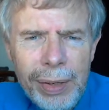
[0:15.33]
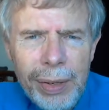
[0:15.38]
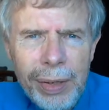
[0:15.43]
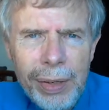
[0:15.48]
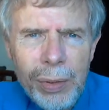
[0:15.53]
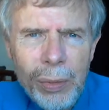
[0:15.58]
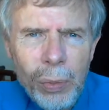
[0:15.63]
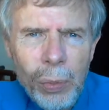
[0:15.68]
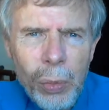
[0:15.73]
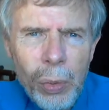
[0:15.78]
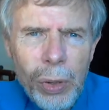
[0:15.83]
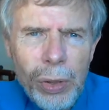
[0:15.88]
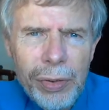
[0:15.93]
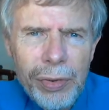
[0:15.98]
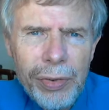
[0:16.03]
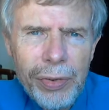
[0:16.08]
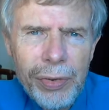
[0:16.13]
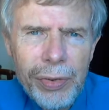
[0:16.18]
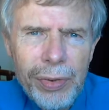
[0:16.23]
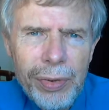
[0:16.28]

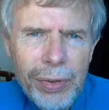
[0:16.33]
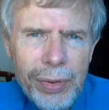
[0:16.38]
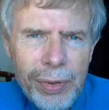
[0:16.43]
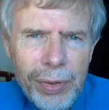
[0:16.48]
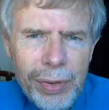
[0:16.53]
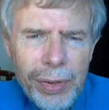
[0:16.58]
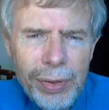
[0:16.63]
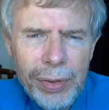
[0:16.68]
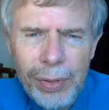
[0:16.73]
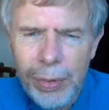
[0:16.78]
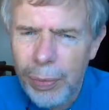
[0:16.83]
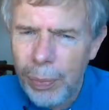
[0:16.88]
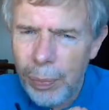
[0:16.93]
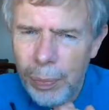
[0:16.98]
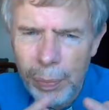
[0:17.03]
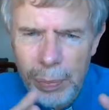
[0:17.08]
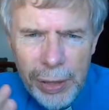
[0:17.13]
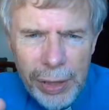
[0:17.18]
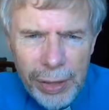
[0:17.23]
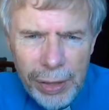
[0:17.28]
what's going to
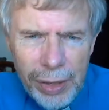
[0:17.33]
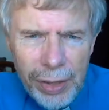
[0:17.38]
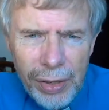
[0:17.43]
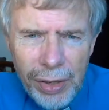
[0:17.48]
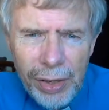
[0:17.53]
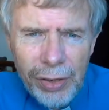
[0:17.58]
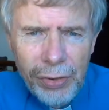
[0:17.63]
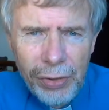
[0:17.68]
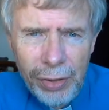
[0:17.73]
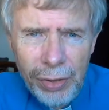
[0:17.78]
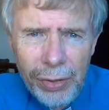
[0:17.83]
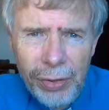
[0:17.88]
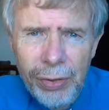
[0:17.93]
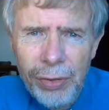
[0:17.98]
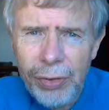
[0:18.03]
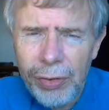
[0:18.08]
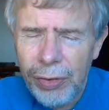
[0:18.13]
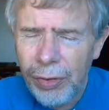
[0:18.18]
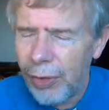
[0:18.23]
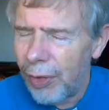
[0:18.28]
be the
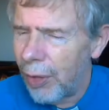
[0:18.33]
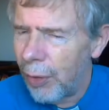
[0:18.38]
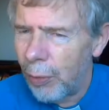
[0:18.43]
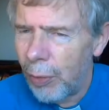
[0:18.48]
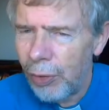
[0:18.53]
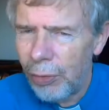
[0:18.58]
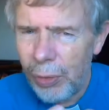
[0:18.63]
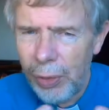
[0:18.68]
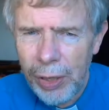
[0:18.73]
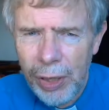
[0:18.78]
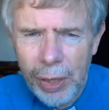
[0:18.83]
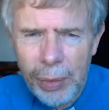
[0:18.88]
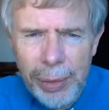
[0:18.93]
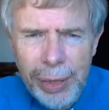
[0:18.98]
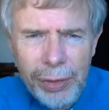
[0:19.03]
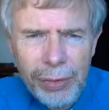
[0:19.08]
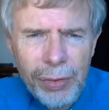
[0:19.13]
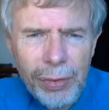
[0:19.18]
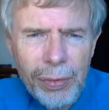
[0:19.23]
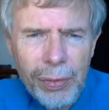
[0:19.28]
conditions in which we come
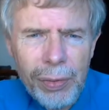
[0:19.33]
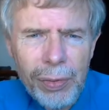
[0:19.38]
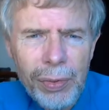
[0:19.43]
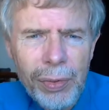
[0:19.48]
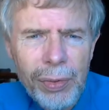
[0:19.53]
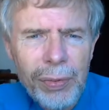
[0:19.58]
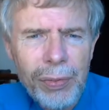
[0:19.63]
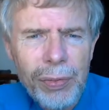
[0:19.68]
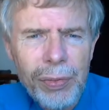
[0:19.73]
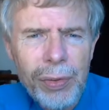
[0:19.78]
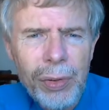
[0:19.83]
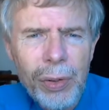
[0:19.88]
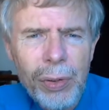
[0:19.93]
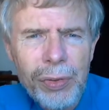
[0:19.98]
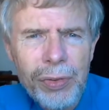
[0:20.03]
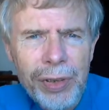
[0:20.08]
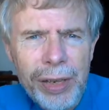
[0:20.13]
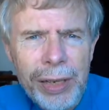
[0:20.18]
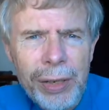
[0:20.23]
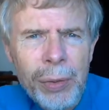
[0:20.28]
out of, of
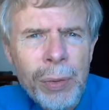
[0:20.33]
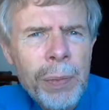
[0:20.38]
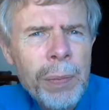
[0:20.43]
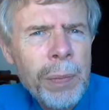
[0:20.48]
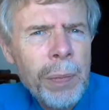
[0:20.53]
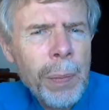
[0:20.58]
lockdown,